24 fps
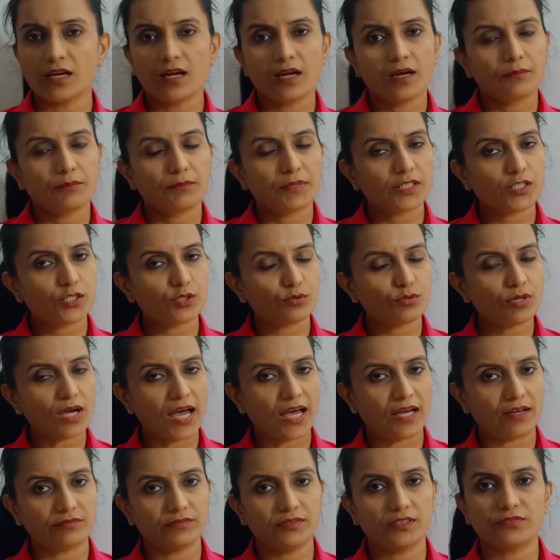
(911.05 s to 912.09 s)
But you
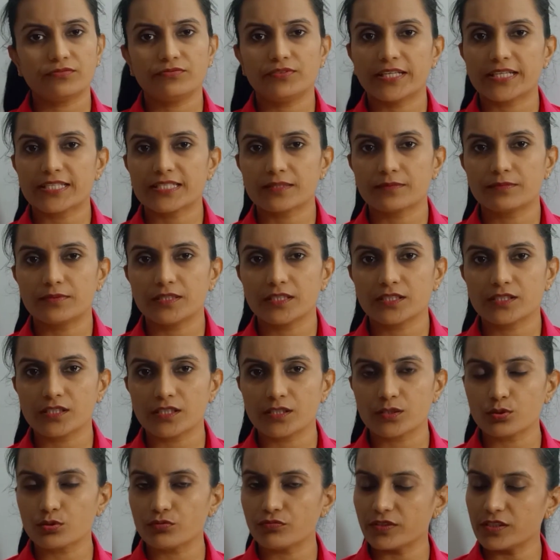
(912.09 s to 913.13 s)
have the flexibility
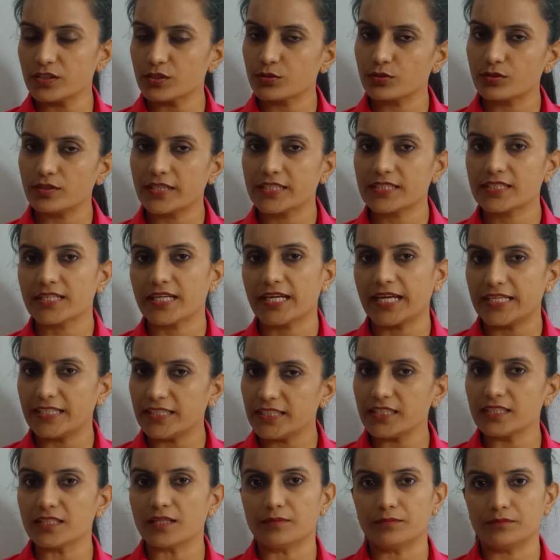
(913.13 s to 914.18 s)
to vinculate any
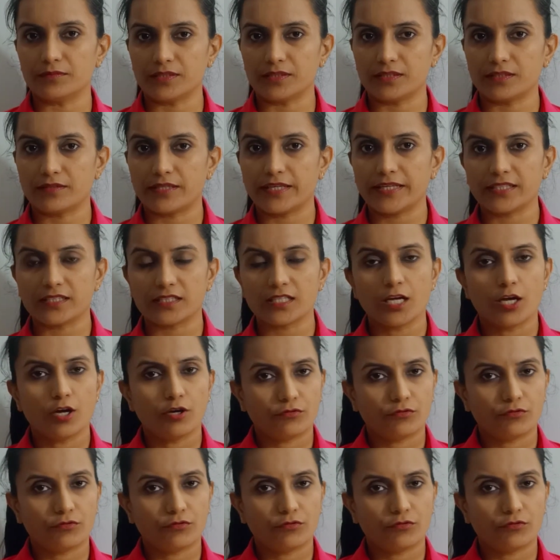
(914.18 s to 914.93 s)
number, right?